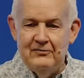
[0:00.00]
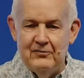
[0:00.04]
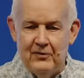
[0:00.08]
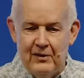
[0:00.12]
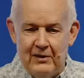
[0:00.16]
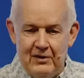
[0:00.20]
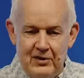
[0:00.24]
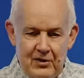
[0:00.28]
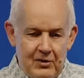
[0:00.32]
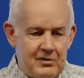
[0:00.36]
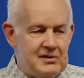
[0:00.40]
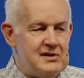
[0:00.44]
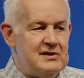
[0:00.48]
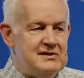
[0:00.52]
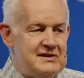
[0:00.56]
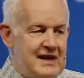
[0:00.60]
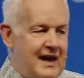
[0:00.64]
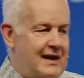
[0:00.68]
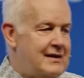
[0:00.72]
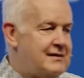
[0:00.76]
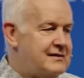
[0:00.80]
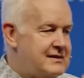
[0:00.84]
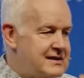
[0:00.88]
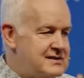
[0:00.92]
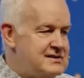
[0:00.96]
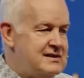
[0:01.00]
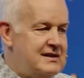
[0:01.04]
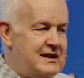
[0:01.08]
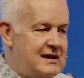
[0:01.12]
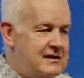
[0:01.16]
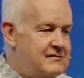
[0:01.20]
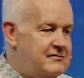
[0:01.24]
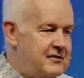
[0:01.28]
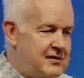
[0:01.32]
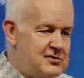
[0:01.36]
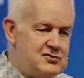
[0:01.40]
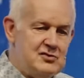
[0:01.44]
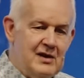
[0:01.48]
for your talent as an
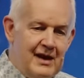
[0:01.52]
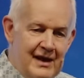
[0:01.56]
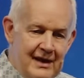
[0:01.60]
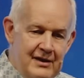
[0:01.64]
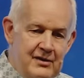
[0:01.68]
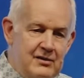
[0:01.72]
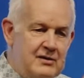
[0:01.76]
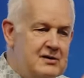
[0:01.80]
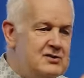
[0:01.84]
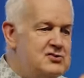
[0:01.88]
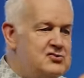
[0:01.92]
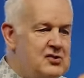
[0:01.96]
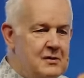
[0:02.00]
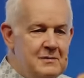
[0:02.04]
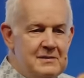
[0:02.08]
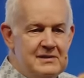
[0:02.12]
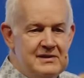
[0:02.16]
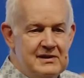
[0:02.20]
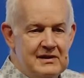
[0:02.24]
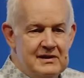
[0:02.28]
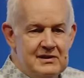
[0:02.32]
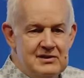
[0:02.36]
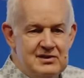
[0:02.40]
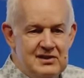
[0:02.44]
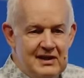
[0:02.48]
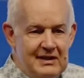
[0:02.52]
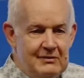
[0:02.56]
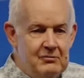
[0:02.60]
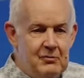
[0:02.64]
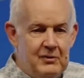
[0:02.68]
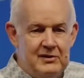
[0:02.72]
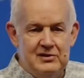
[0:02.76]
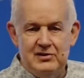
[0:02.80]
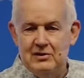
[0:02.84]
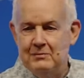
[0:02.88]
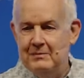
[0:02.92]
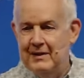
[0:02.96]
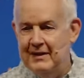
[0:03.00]
individual, how you contribute to the team,
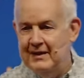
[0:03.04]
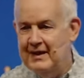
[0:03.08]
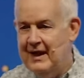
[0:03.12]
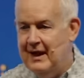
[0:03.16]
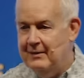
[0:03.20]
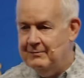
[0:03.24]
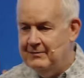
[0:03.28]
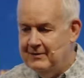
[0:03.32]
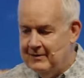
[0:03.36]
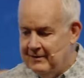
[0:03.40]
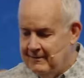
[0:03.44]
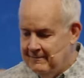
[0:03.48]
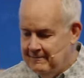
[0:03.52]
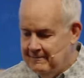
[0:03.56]
what you can make happen.